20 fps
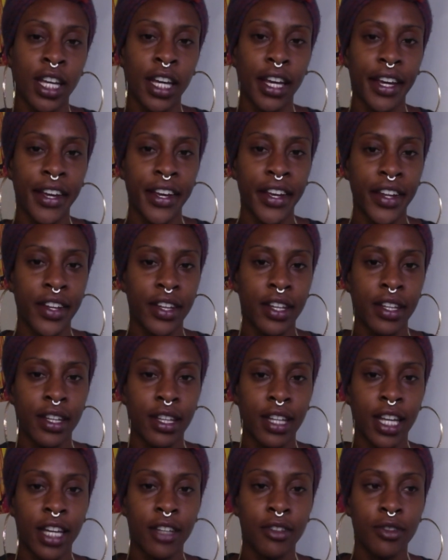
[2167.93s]
and
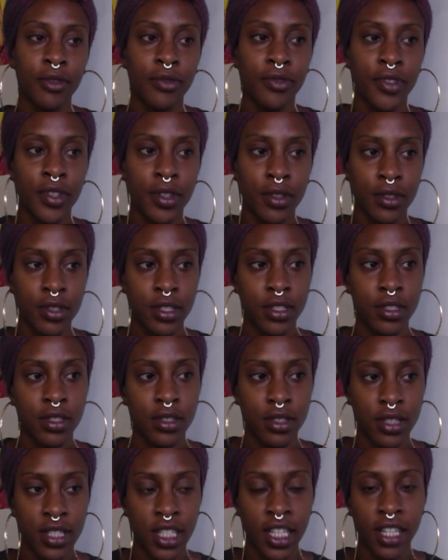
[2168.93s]
that you feel
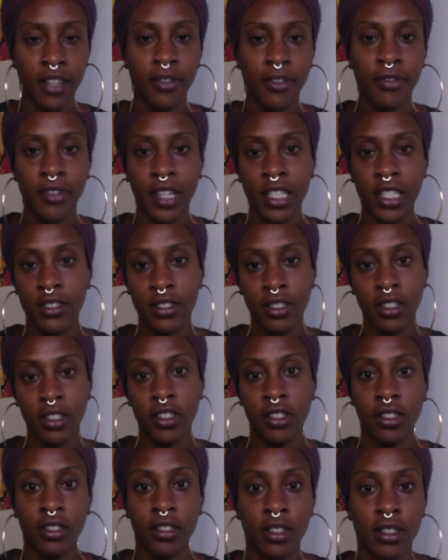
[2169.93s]
safe and
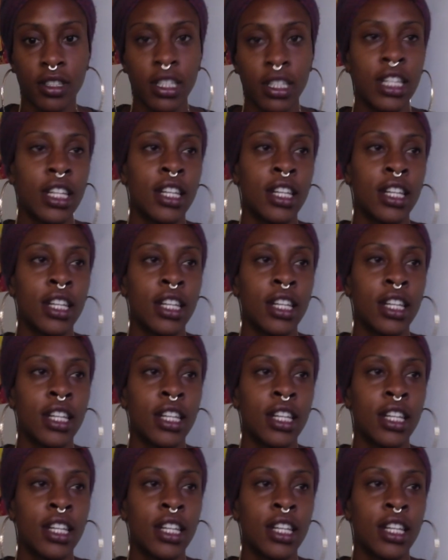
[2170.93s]
secure